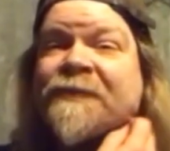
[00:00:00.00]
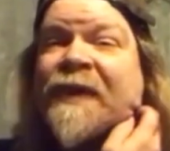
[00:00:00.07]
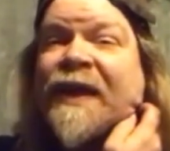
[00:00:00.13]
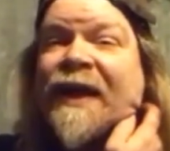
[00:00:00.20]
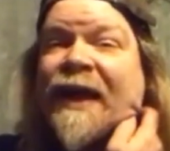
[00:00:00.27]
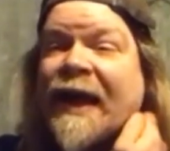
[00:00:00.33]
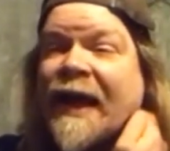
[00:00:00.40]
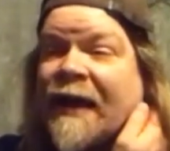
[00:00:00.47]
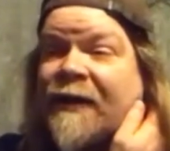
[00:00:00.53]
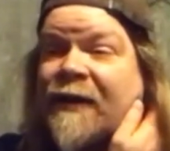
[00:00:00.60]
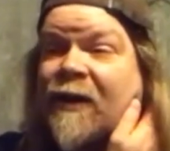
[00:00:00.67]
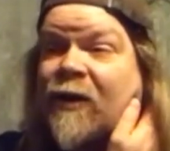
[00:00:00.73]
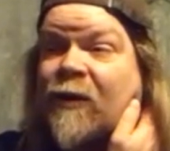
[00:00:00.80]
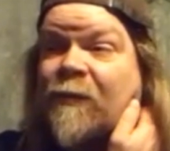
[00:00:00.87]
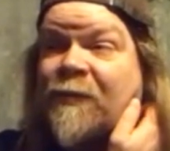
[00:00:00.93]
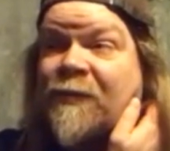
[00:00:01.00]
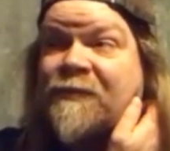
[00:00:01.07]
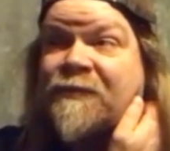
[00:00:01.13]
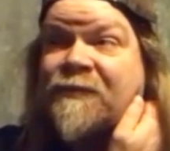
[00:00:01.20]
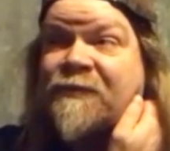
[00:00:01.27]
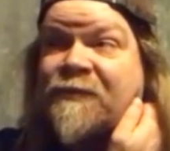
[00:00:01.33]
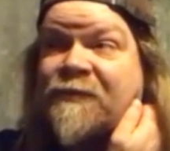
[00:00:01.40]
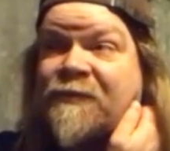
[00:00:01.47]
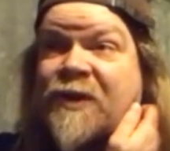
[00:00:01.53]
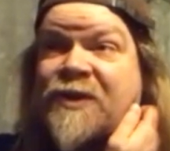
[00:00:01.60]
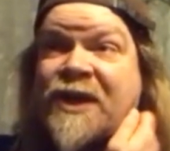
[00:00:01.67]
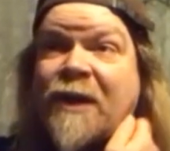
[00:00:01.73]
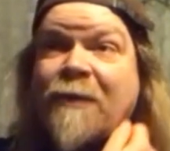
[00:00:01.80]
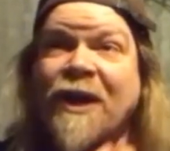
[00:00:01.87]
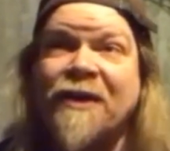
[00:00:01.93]
Yeah. And um, first
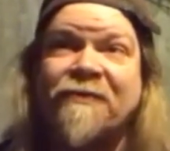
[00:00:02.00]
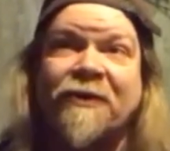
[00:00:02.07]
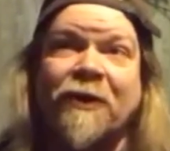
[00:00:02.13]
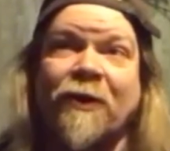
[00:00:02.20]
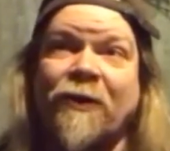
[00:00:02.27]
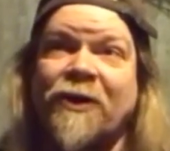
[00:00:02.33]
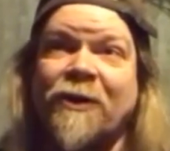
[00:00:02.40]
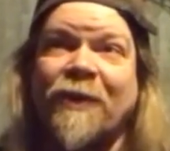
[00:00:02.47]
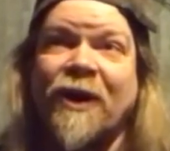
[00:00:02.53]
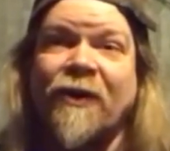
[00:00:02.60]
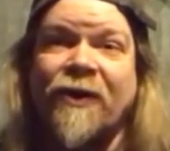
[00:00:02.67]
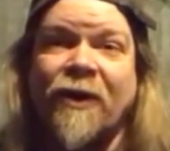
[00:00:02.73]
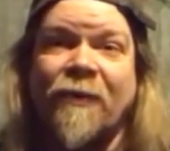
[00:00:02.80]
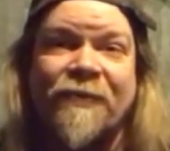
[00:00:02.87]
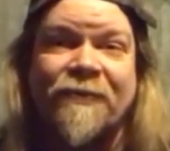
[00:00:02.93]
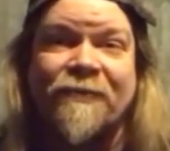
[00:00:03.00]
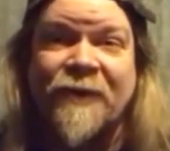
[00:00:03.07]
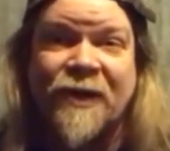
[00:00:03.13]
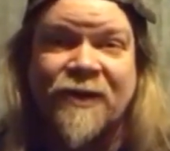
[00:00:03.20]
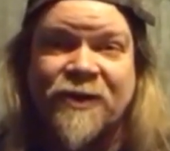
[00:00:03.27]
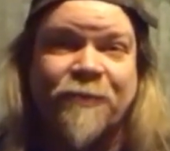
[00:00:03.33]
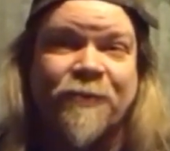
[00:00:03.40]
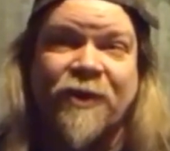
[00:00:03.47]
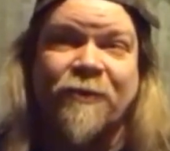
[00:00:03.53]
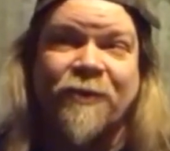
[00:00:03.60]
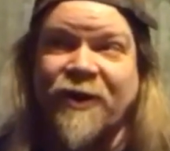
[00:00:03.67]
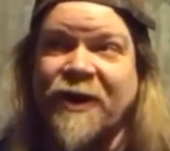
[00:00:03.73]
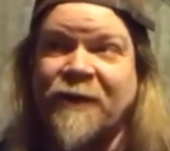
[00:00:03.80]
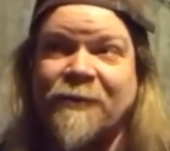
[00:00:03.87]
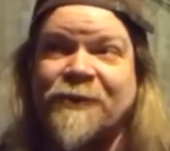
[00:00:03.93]
time I ever learned about um
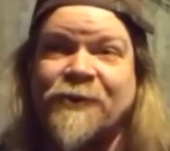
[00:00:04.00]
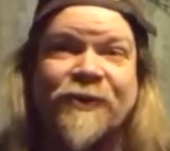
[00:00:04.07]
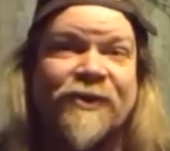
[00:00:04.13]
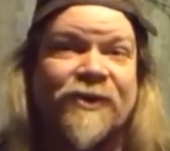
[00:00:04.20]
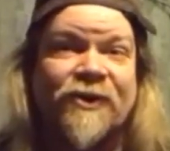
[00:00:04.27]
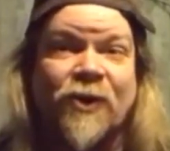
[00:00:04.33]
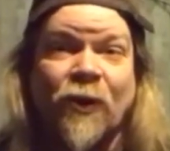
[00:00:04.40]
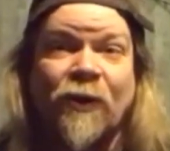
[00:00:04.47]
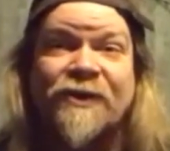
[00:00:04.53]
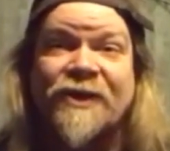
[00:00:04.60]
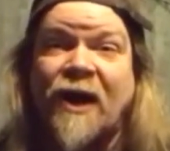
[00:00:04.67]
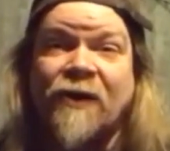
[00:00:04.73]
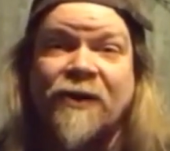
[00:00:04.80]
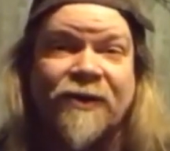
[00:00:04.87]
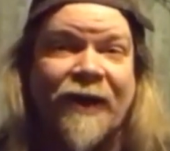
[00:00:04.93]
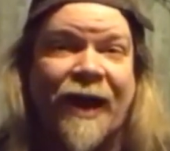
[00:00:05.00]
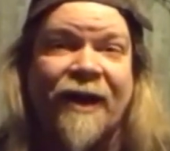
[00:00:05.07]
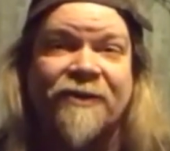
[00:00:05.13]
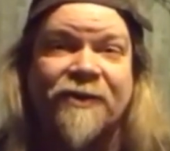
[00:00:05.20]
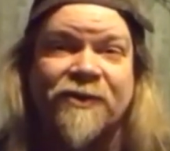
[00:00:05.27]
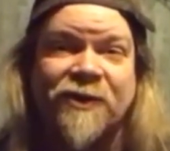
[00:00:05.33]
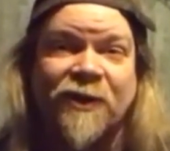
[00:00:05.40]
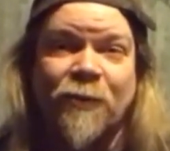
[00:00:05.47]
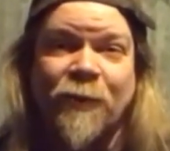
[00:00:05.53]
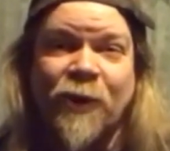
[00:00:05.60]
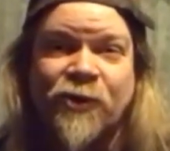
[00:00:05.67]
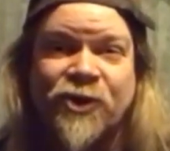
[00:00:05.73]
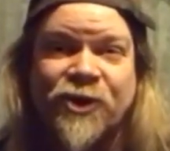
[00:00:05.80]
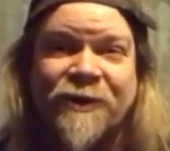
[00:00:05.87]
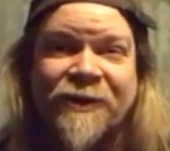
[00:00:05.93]
Spielberg came up to us and told us how to act in slow
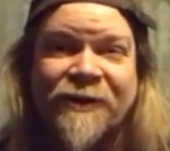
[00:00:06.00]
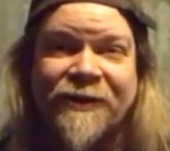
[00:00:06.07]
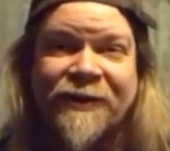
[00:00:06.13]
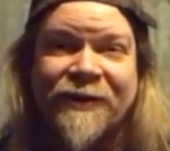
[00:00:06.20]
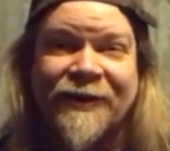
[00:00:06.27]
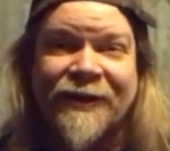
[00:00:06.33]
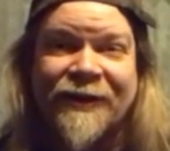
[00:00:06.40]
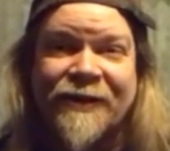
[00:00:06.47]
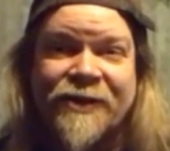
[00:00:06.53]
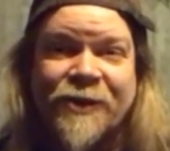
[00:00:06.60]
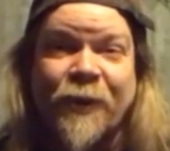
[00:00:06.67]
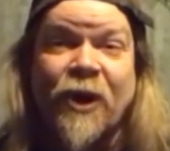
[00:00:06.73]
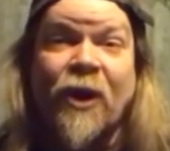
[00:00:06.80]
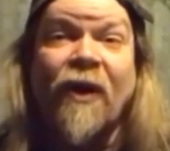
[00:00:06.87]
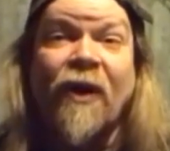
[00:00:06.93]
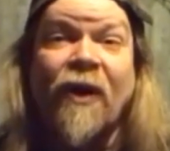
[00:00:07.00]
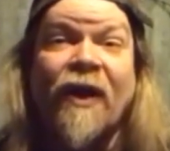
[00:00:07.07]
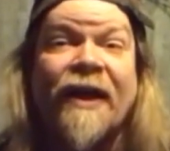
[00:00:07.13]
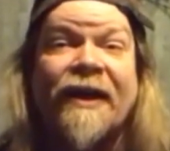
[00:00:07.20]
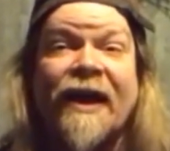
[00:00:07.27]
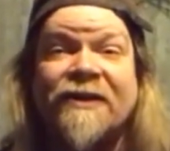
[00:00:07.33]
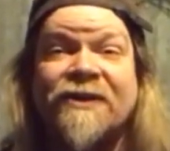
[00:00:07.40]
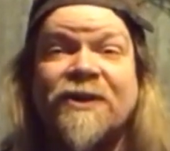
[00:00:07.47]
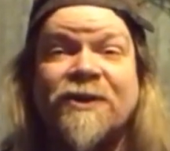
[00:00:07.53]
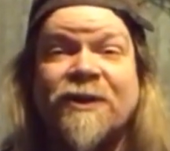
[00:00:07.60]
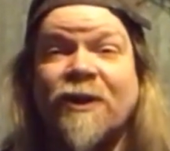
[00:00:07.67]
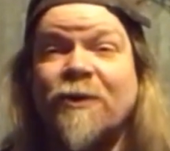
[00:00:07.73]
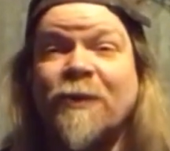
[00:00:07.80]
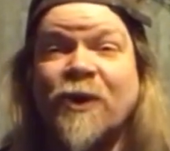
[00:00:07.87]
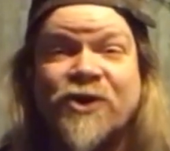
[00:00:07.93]
motion. So we all had to act in
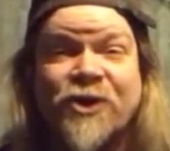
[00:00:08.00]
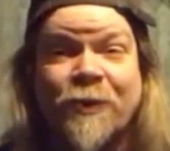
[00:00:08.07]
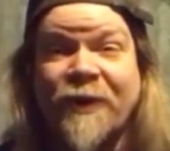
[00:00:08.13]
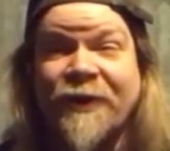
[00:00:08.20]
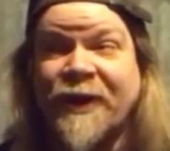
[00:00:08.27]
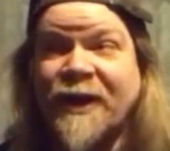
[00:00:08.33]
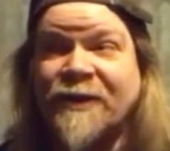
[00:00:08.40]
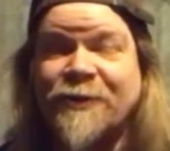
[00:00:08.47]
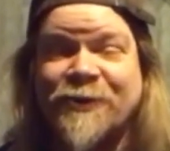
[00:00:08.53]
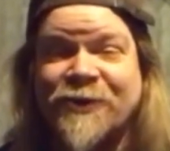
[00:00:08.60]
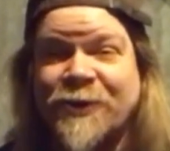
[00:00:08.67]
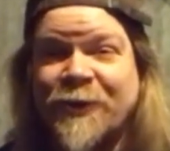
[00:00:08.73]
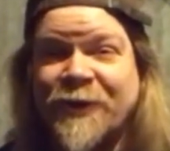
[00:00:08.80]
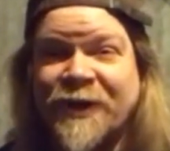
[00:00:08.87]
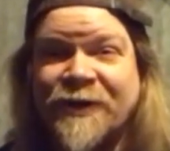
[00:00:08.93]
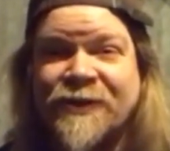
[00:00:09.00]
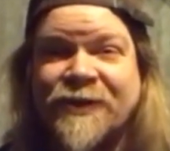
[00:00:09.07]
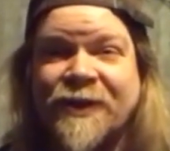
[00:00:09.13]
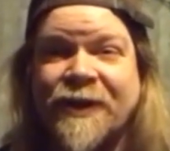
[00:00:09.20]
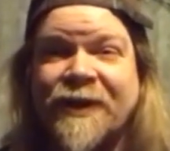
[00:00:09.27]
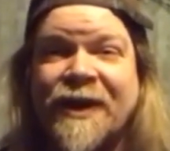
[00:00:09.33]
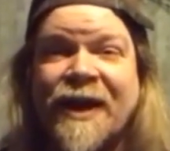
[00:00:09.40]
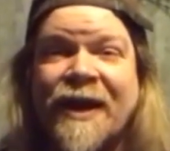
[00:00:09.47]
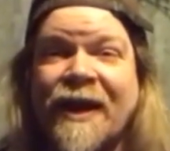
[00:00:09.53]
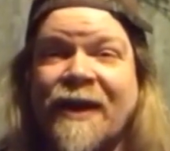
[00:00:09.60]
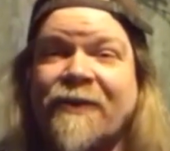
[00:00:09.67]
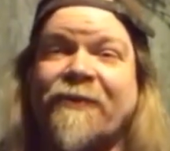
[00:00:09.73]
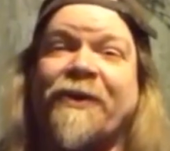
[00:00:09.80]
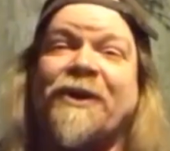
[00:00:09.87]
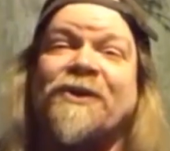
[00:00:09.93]
slow motion while the actor was doing his thing.
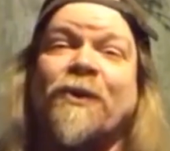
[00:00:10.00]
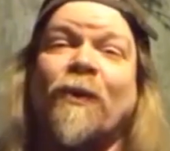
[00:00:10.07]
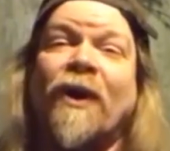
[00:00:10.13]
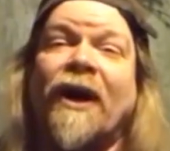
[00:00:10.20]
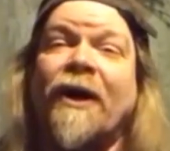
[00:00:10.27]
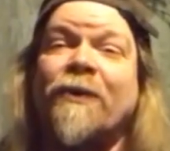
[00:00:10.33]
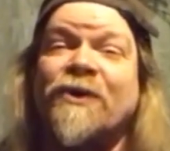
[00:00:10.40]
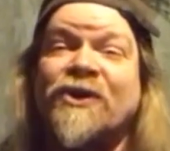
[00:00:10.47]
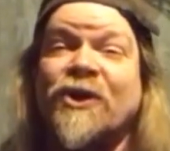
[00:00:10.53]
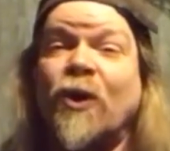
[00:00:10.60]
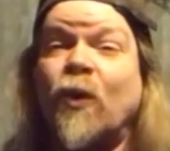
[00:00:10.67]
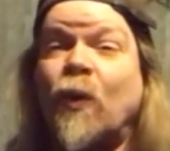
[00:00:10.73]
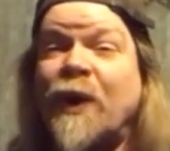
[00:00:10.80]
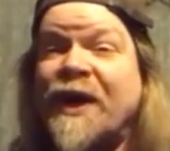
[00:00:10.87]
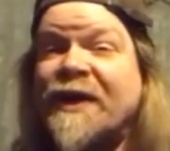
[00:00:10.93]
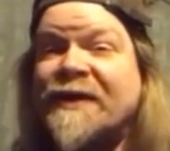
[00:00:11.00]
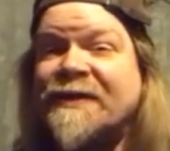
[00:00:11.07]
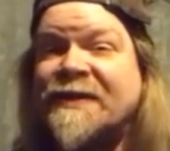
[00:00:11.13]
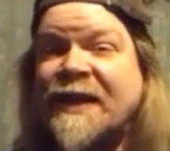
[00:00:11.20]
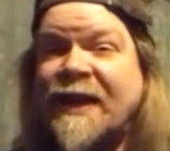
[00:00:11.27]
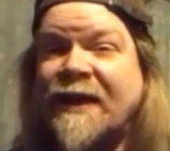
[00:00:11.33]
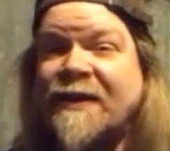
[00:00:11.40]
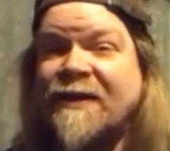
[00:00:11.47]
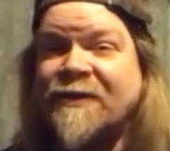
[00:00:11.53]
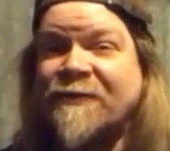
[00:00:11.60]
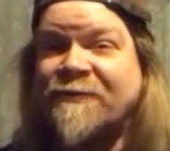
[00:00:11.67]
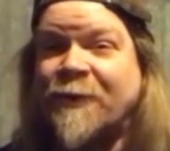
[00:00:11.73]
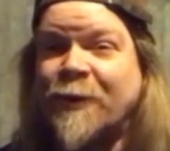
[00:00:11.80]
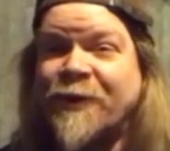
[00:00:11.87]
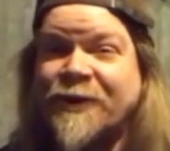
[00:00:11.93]
And the reason why was so we didn't take the
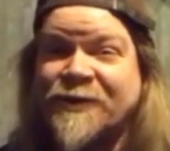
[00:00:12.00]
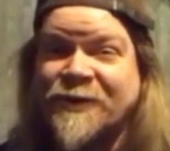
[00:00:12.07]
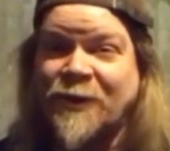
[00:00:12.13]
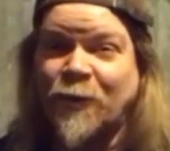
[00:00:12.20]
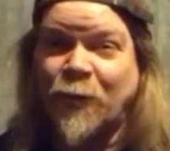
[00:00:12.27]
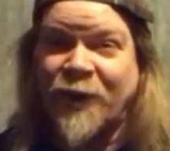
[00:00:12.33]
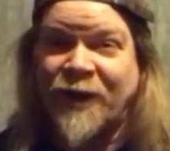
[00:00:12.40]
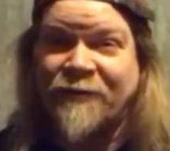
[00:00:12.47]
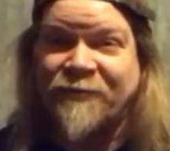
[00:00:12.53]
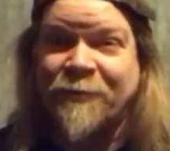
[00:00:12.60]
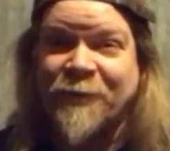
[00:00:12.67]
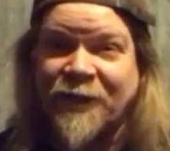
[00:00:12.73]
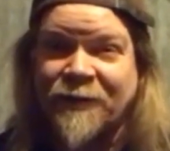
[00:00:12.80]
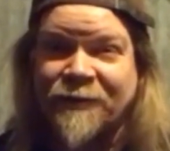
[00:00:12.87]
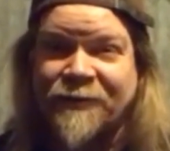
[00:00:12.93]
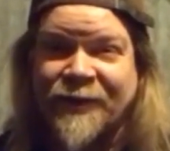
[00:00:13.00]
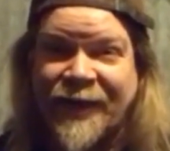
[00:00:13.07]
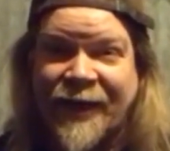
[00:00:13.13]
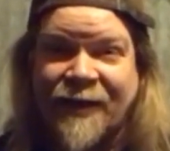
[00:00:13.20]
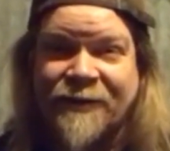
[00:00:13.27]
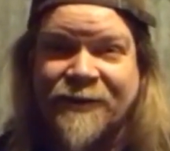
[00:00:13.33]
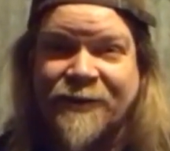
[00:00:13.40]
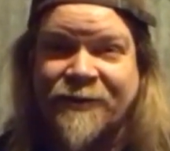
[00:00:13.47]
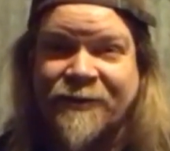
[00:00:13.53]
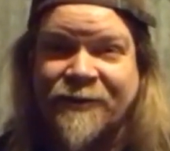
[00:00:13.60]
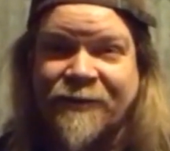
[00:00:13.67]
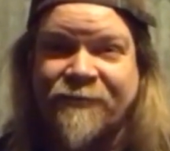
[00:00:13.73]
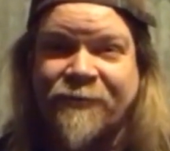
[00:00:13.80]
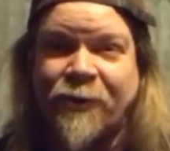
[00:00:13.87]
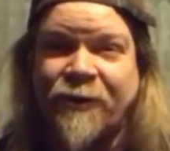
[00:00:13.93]
focus away from the, the actor in
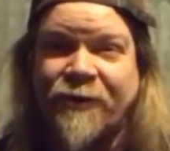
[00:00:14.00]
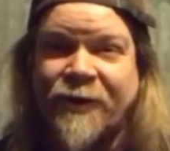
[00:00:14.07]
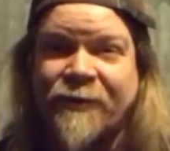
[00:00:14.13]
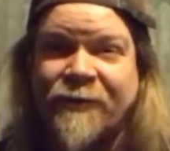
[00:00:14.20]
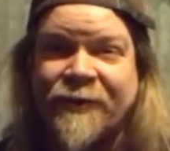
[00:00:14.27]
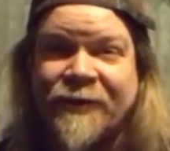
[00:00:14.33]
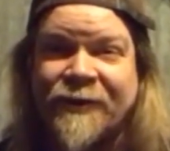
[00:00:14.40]
the foreground.